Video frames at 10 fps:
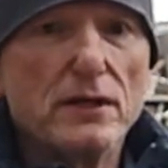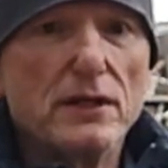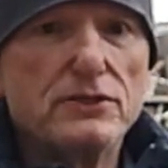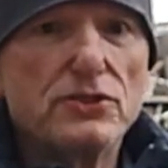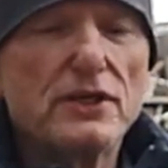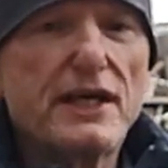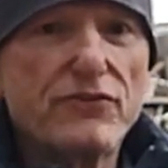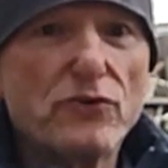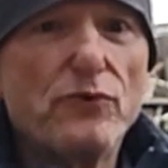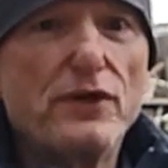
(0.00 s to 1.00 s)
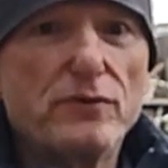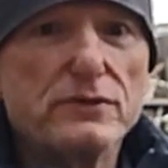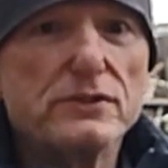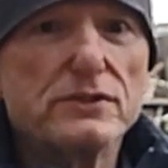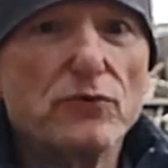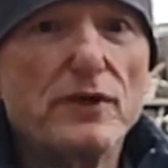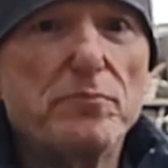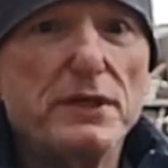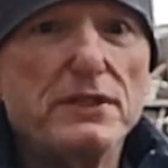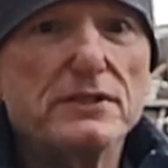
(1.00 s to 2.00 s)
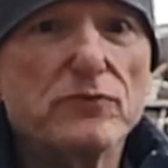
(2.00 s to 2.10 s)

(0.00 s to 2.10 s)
It took out the weak ones, the weak bees,